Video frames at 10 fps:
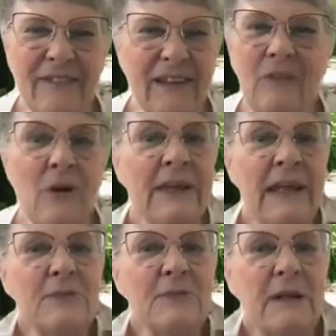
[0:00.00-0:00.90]
it. Well,
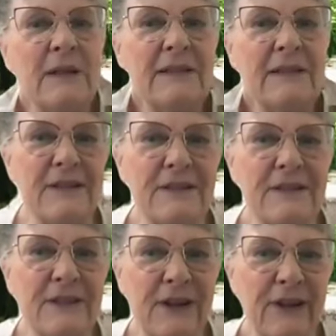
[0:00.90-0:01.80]
that's what sells,
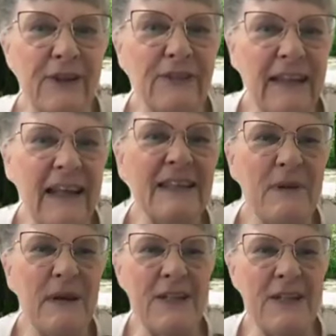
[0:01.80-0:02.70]
that's
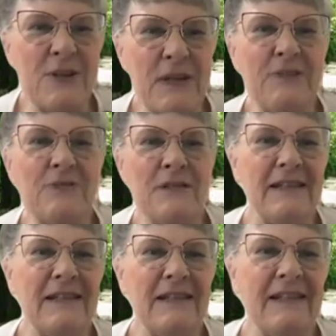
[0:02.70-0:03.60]
what gets you
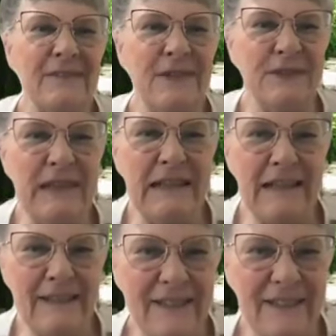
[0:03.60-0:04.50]
interested enough to read the
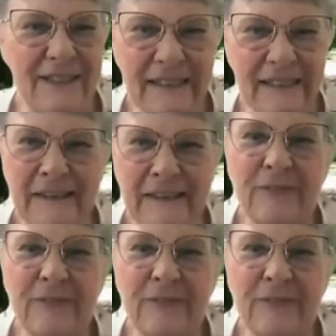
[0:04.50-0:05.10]
article. Yeah.